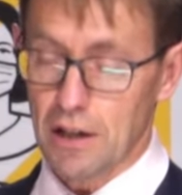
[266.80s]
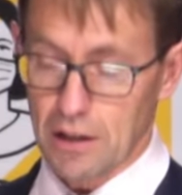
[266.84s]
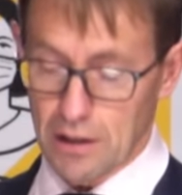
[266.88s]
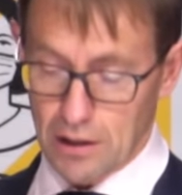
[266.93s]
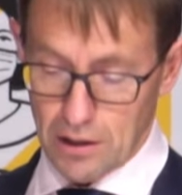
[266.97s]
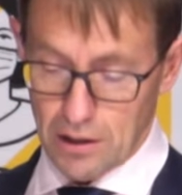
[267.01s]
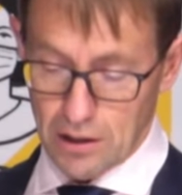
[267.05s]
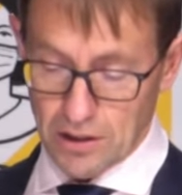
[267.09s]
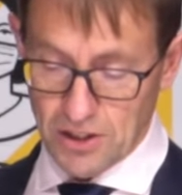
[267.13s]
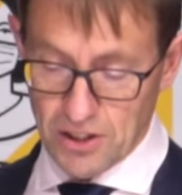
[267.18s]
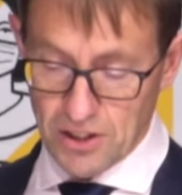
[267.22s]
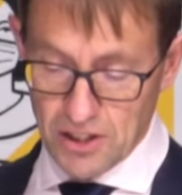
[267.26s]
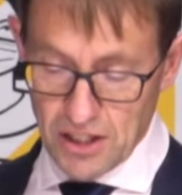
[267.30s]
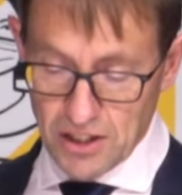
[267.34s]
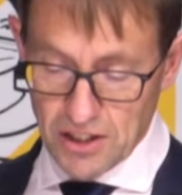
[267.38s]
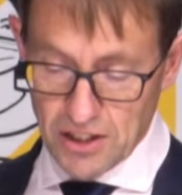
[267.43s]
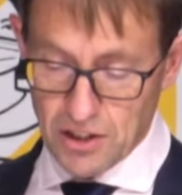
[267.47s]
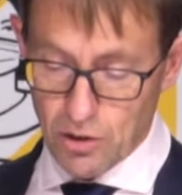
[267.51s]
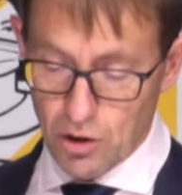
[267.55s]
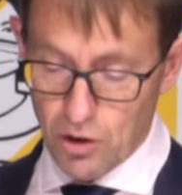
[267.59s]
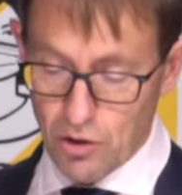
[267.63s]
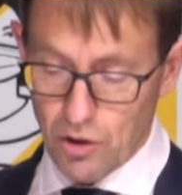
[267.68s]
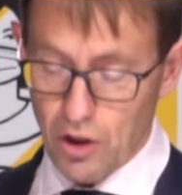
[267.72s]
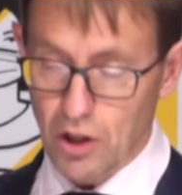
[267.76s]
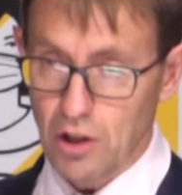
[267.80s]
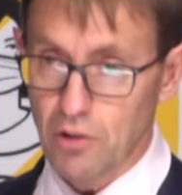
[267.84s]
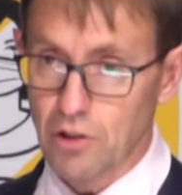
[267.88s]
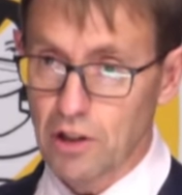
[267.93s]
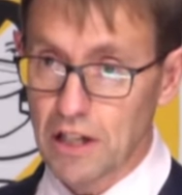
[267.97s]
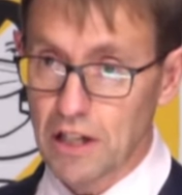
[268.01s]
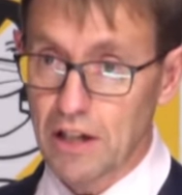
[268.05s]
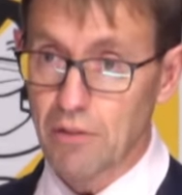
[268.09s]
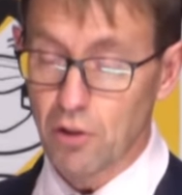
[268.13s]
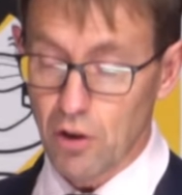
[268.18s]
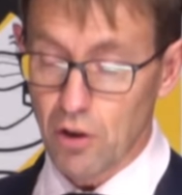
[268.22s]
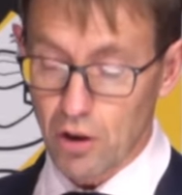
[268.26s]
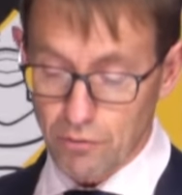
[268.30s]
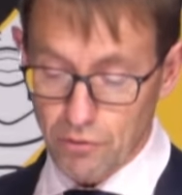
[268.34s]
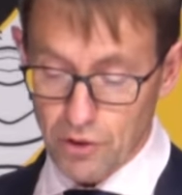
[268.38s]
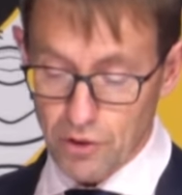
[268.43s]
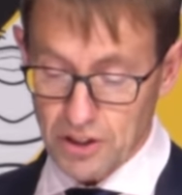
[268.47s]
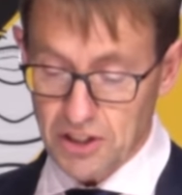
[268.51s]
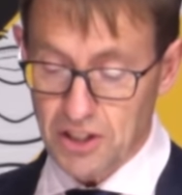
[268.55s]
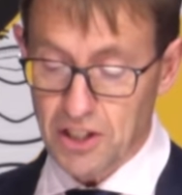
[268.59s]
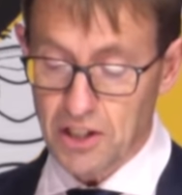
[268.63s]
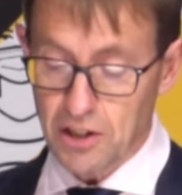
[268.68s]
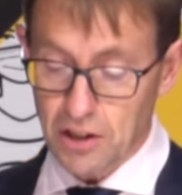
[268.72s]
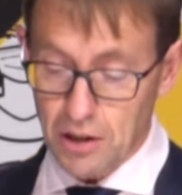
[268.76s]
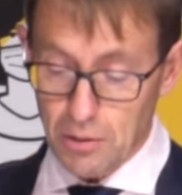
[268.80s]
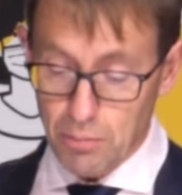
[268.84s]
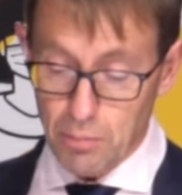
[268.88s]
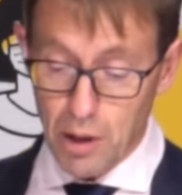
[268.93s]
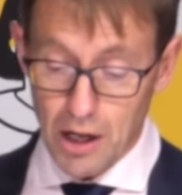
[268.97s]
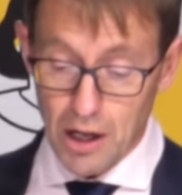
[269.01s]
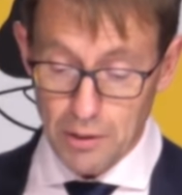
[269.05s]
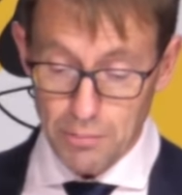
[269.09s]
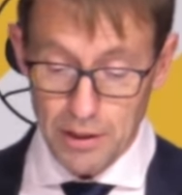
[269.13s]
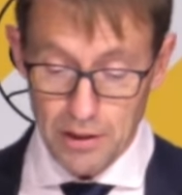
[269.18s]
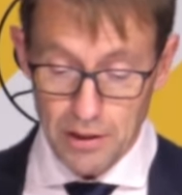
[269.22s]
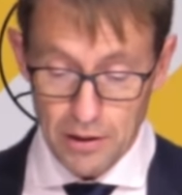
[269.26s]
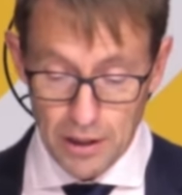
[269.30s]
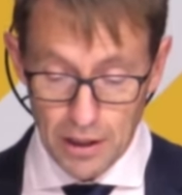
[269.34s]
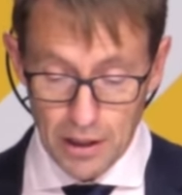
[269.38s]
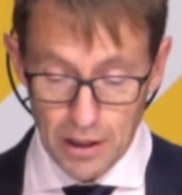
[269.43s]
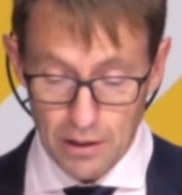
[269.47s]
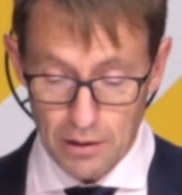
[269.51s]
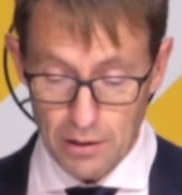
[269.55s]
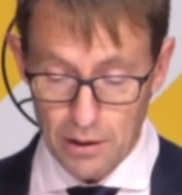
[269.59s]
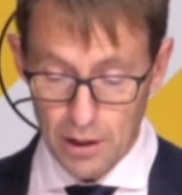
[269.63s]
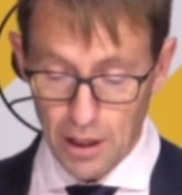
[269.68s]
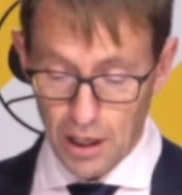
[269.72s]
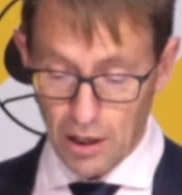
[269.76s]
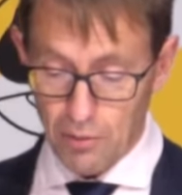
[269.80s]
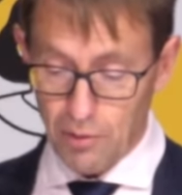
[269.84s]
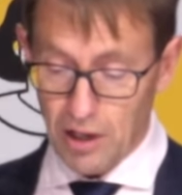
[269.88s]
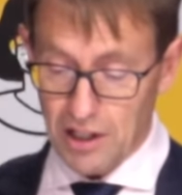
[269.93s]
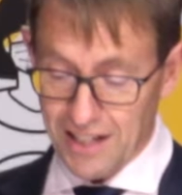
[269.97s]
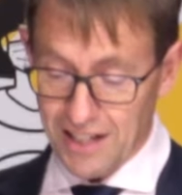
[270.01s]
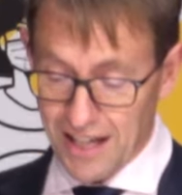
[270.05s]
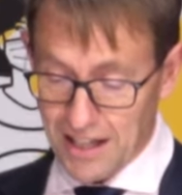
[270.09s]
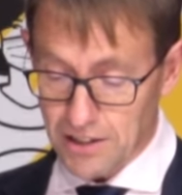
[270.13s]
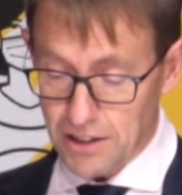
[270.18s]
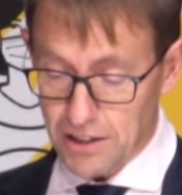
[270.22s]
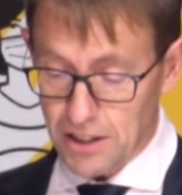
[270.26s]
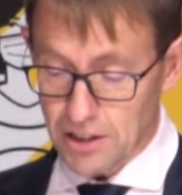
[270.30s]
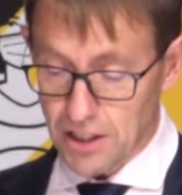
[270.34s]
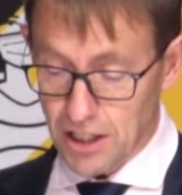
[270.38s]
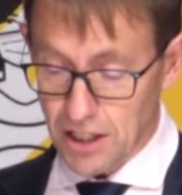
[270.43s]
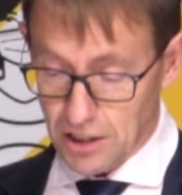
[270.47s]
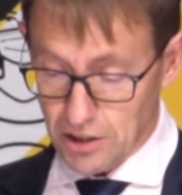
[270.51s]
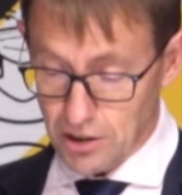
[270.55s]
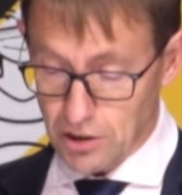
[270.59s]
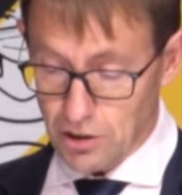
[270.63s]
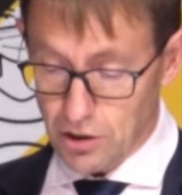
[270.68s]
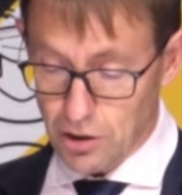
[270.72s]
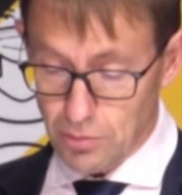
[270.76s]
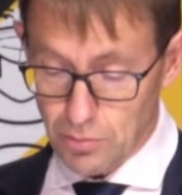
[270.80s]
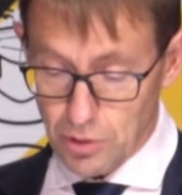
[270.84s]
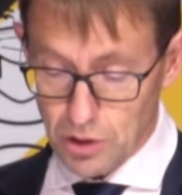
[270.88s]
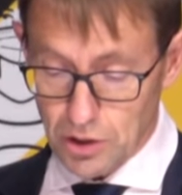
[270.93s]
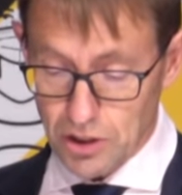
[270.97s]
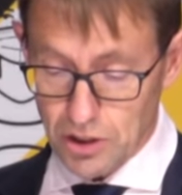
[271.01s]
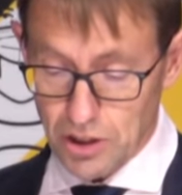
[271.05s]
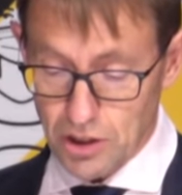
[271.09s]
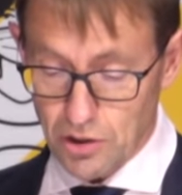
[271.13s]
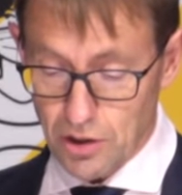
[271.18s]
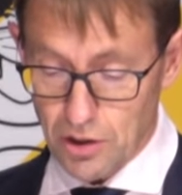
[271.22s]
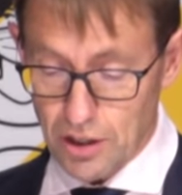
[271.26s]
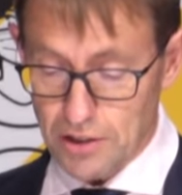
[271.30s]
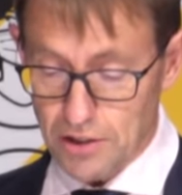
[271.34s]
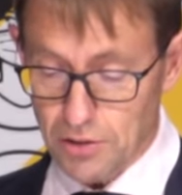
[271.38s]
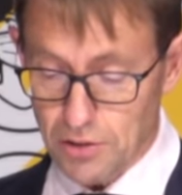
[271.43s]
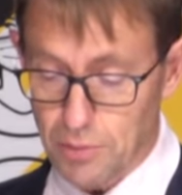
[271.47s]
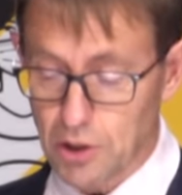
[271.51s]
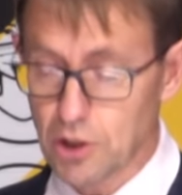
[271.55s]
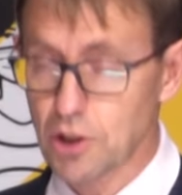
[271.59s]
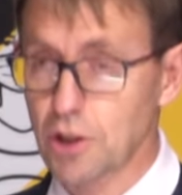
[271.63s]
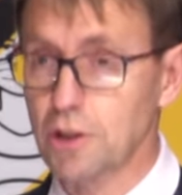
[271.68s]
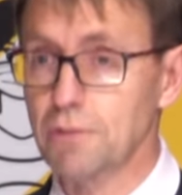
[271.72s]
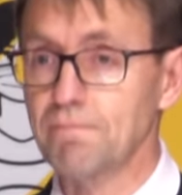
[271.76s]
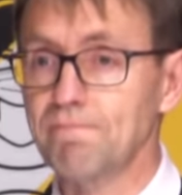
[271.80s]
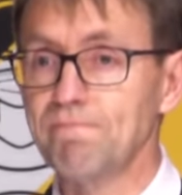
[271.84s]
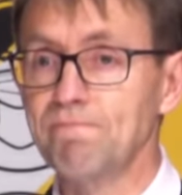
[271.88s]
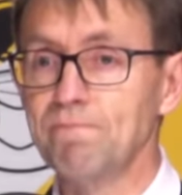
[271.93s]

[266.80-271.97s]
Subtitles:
assess the level of risk there might be there around undetected community transmission.